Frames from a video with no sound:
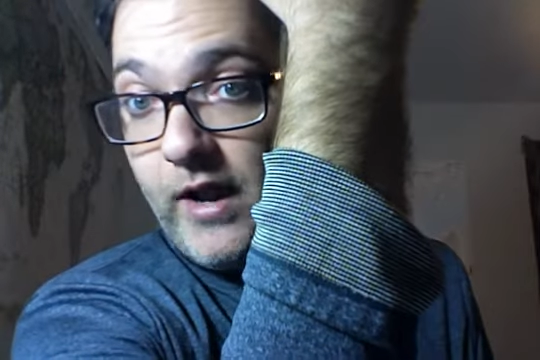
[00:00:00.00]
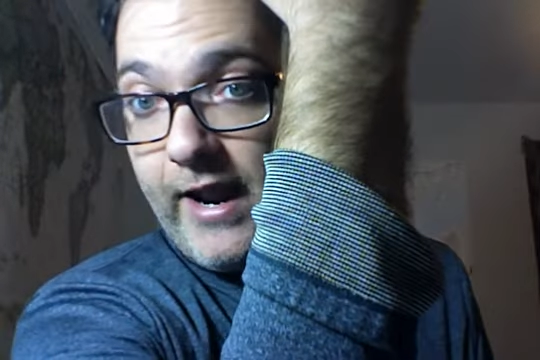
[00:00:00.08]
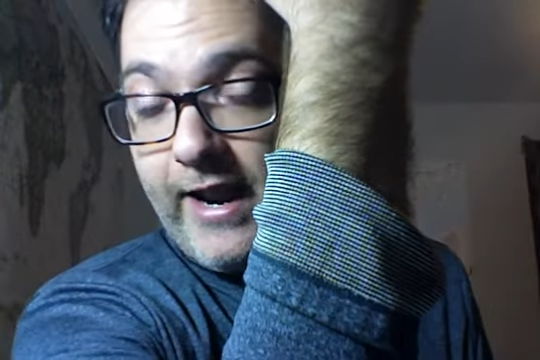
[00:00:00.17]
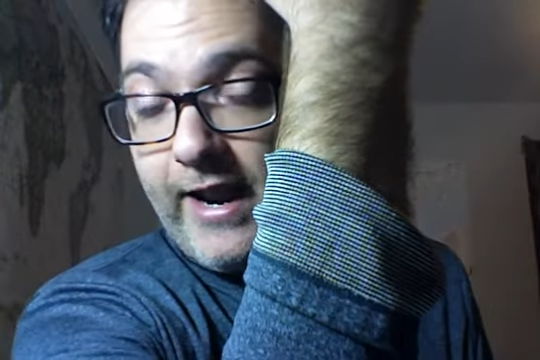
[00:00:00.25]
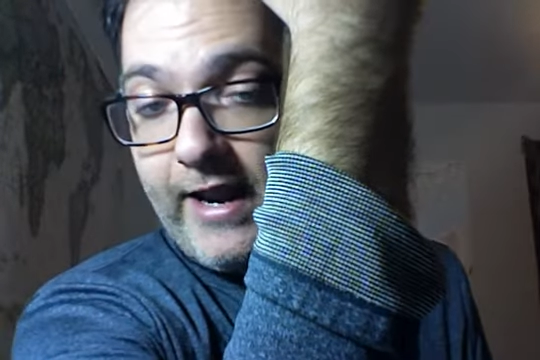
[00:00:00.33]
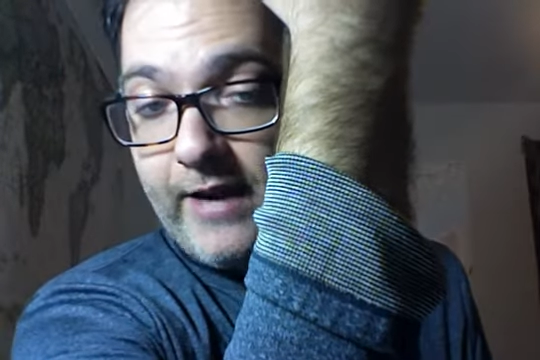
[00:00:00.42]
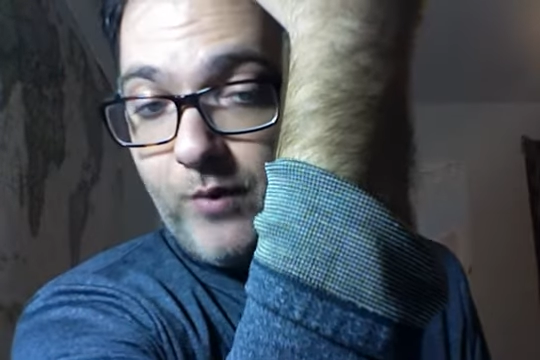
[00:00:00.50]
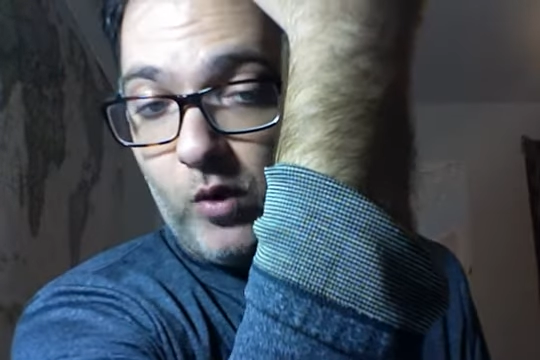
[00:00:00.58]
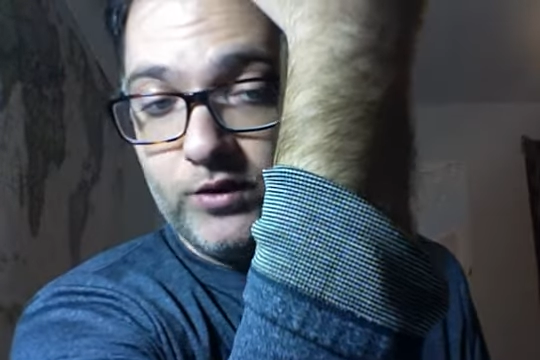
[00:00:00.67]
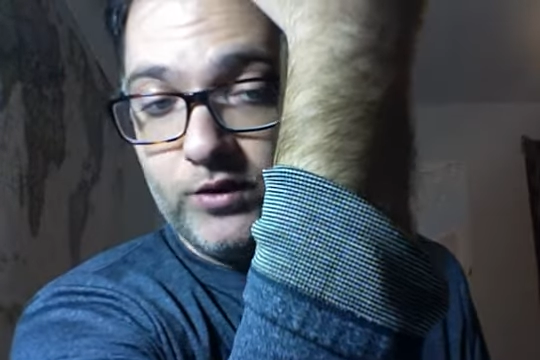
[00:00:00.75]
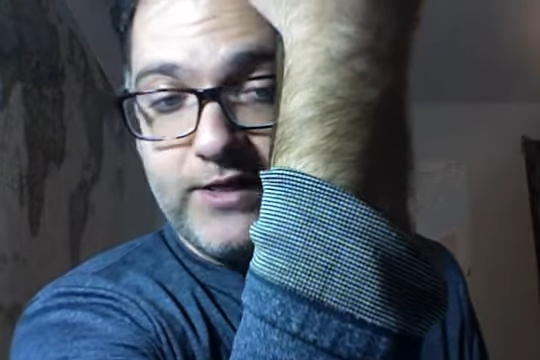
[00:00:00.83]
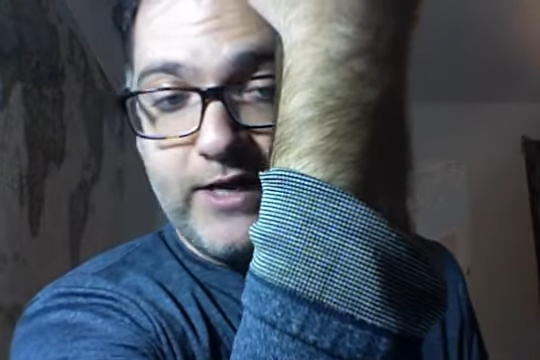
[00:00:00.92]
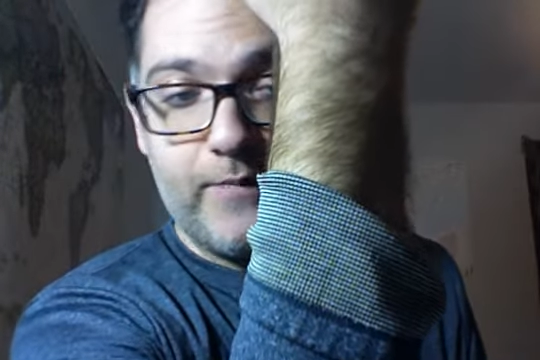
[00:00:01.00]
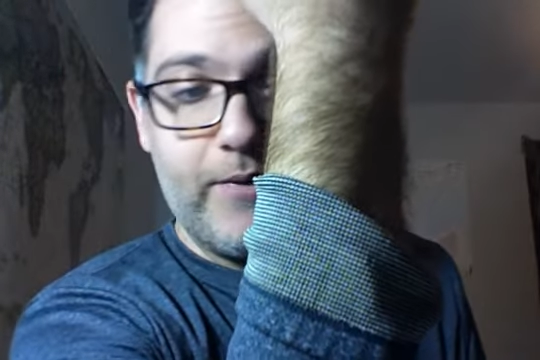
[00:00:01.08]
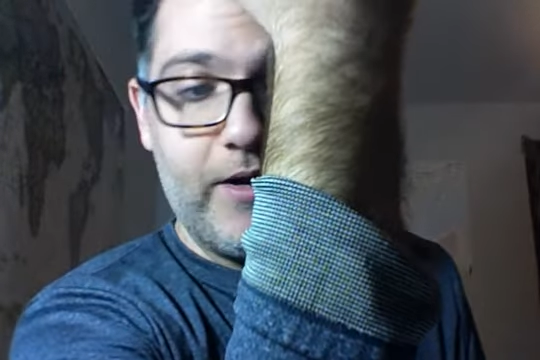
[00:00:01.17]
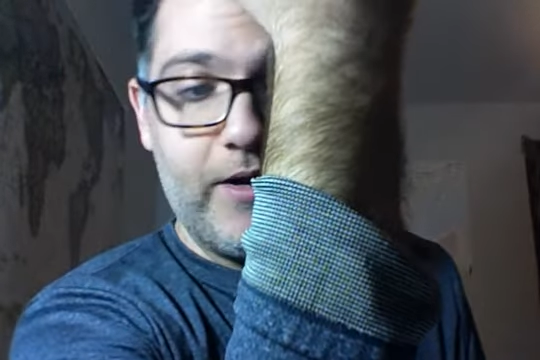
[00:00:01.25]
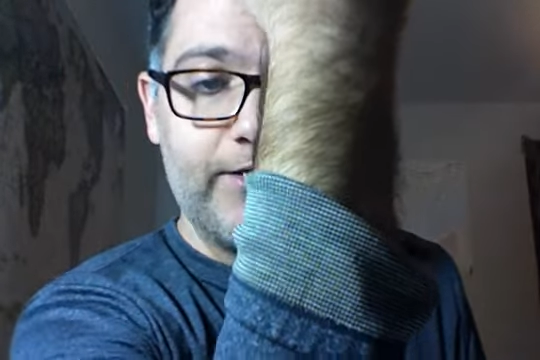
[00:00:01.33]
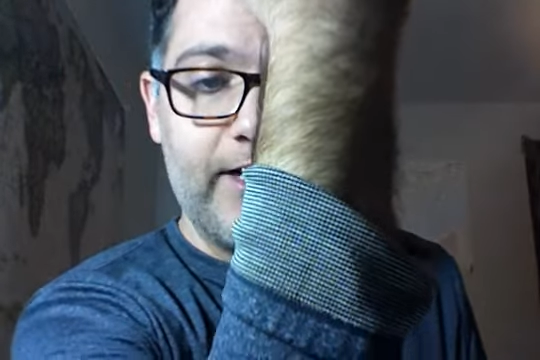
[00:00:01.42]
And Polartec
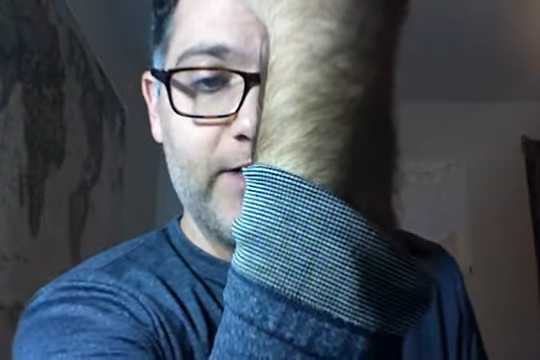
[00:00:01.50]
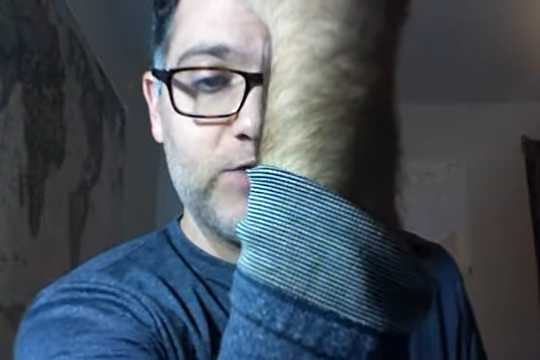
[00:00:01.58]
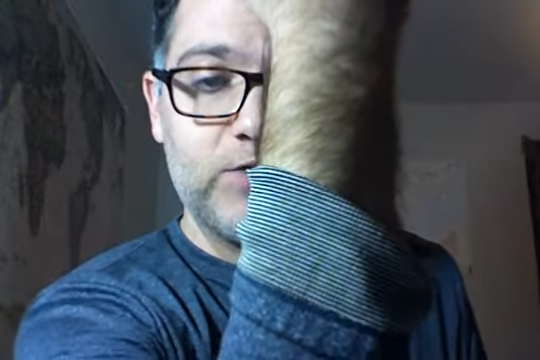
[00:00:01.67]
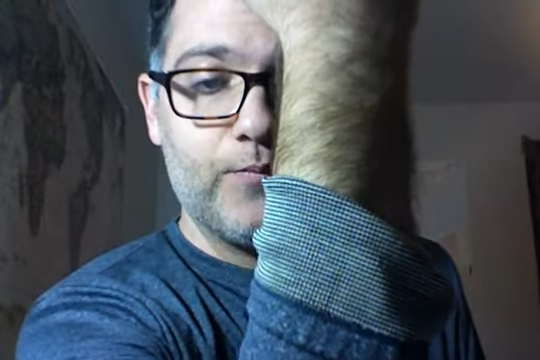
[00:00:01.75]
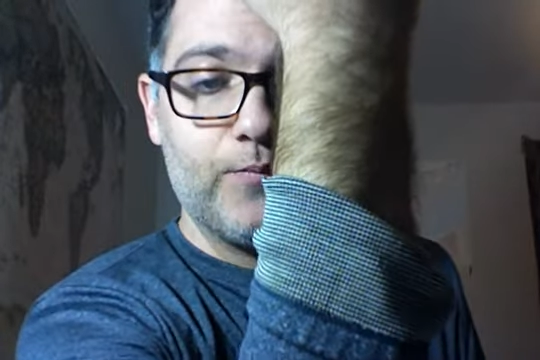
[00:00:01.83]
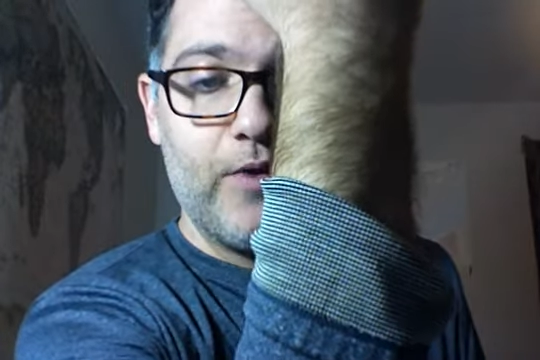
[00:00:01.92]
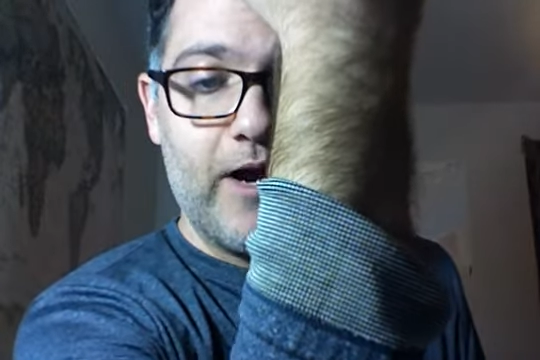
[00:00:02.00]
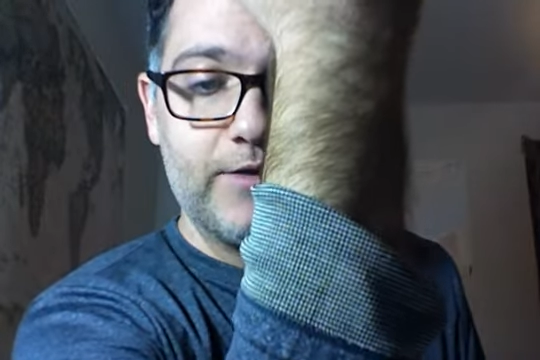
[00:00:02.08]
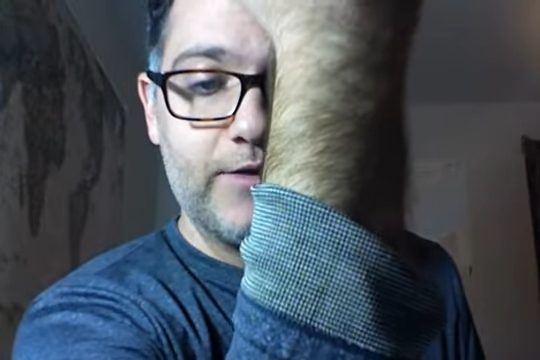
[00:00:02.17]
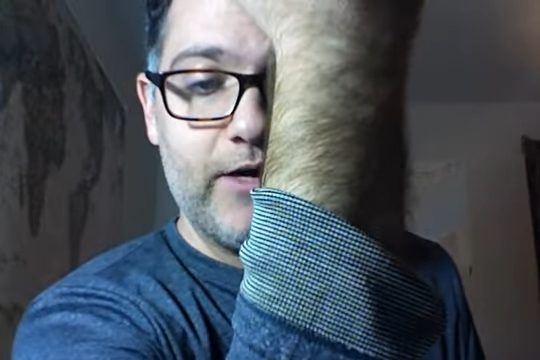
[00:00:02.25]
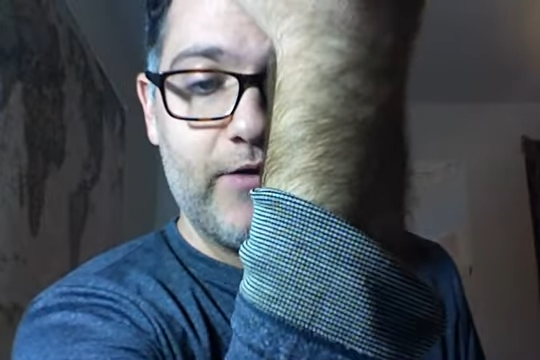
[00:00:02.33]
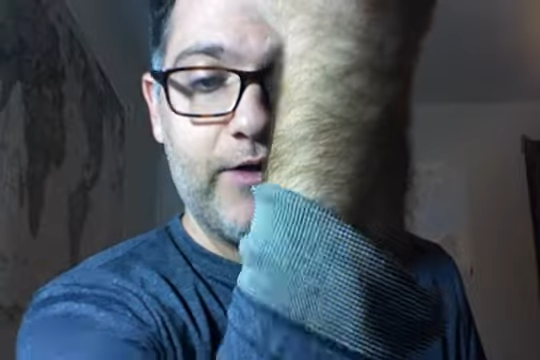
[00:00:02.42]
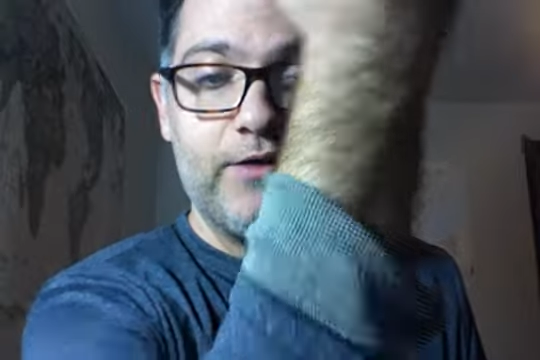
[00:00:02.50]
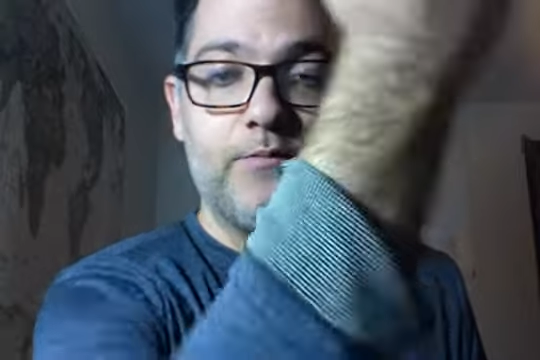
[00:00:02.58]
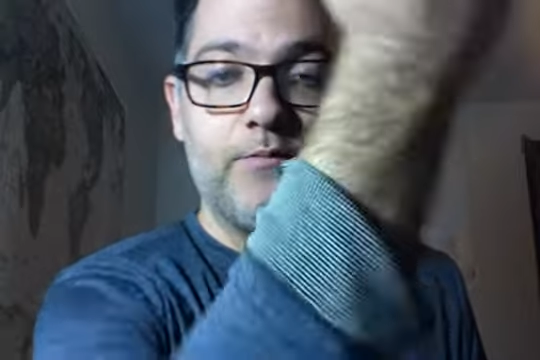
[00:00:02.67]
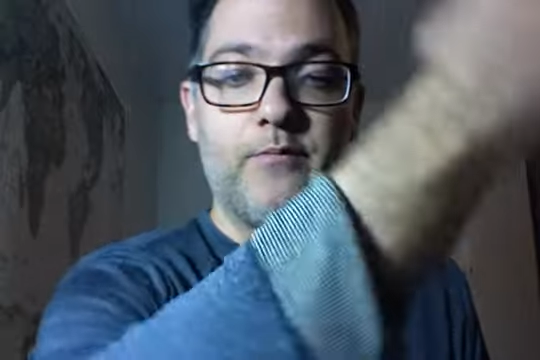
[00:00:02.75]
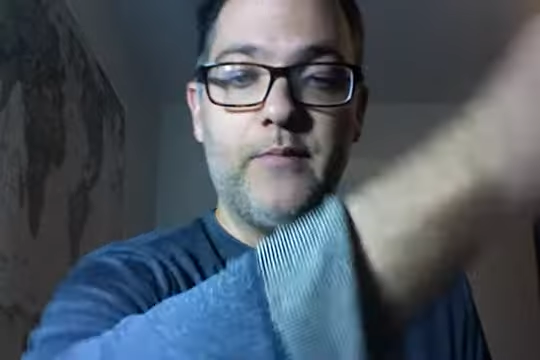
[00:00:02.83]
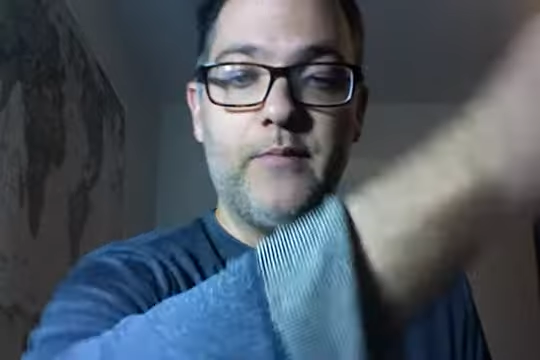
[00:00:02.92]
apparently has a proprietary
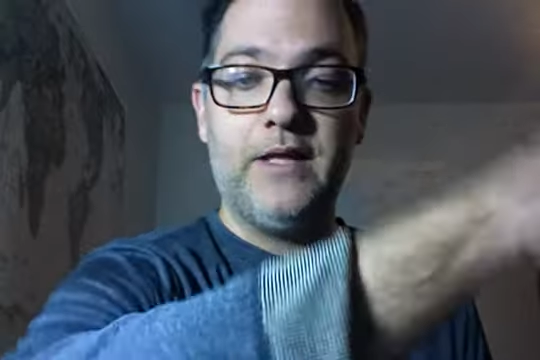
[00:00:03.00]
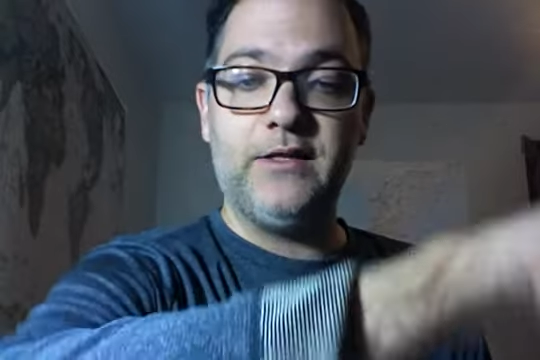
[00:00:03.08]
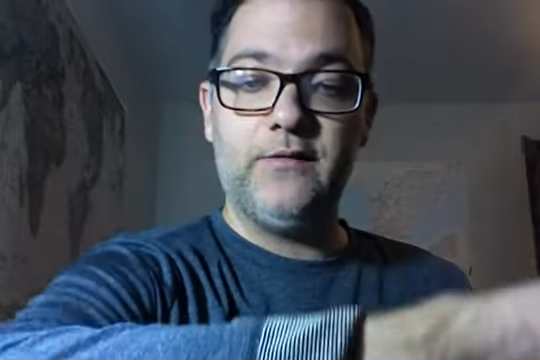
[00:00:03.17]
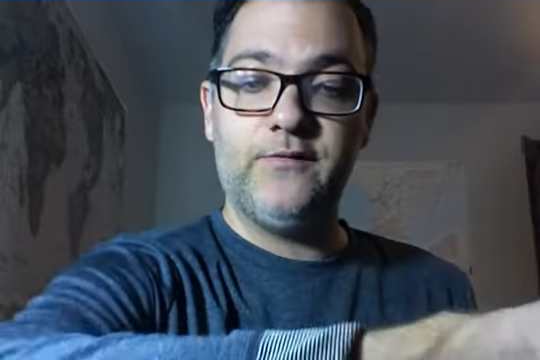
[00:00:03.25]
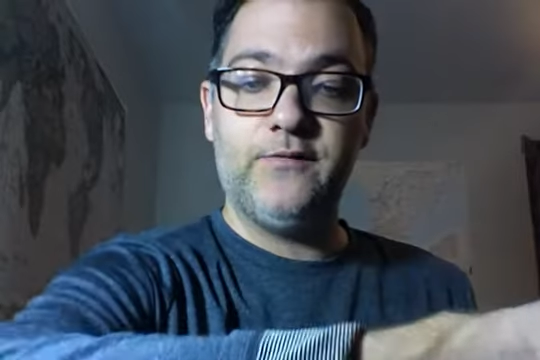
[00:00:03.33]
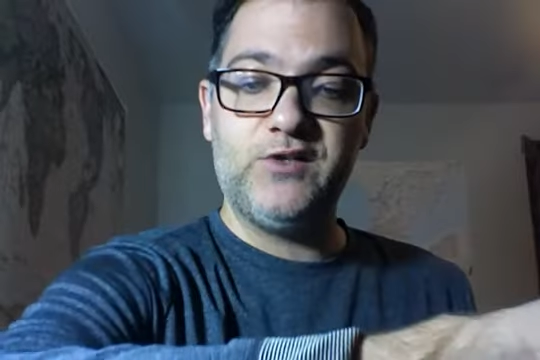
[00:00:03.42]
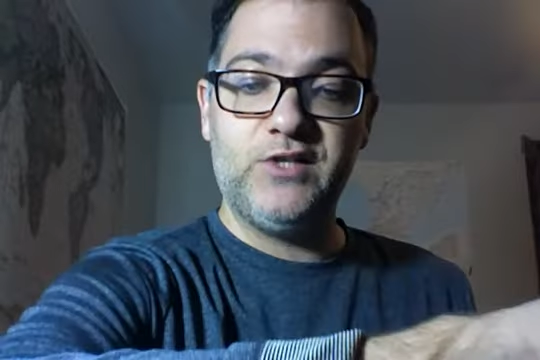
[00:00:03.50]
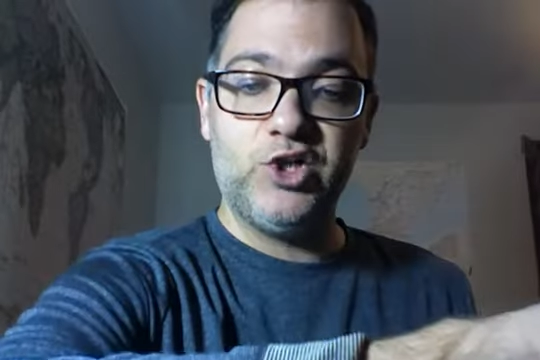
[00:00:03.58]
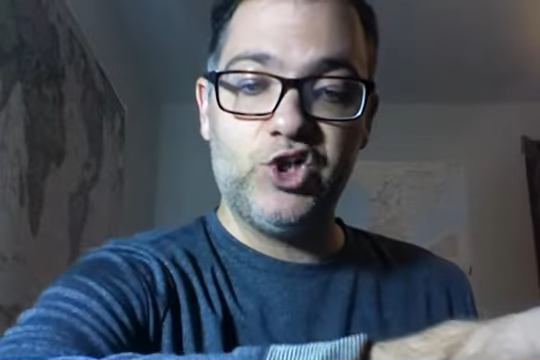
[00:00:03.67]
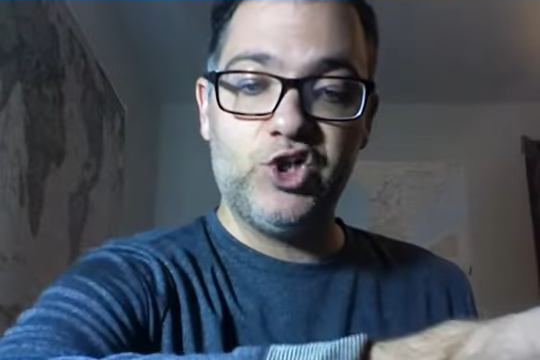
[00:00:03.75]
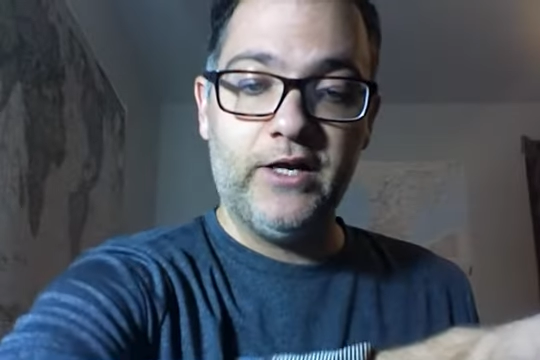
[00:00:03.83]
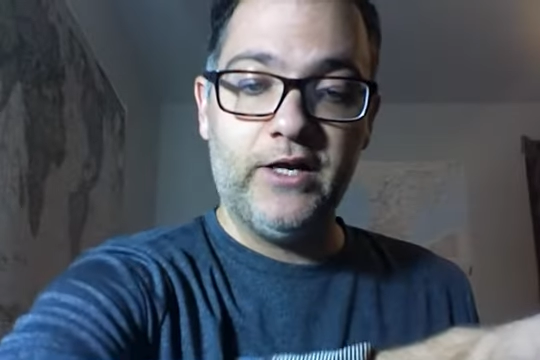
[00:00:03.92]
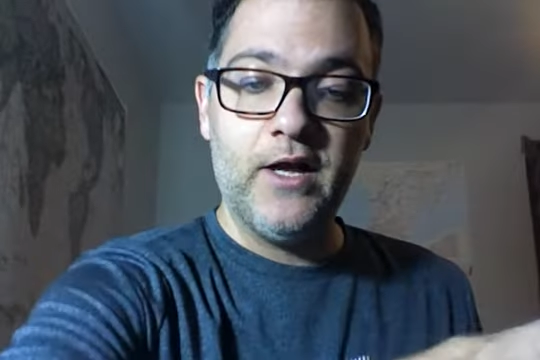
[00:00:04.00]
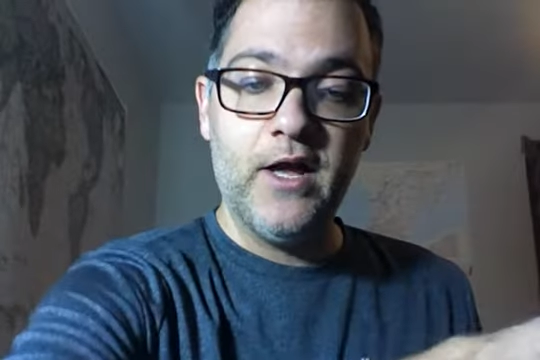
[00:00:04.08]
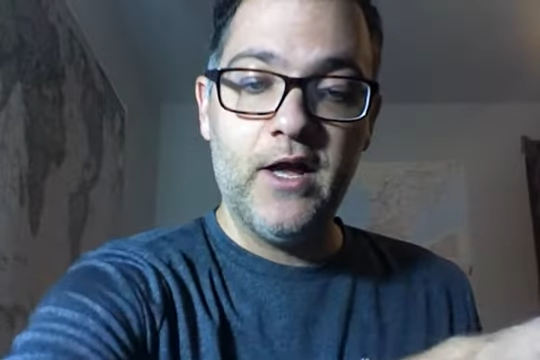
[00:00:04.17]
method of stitching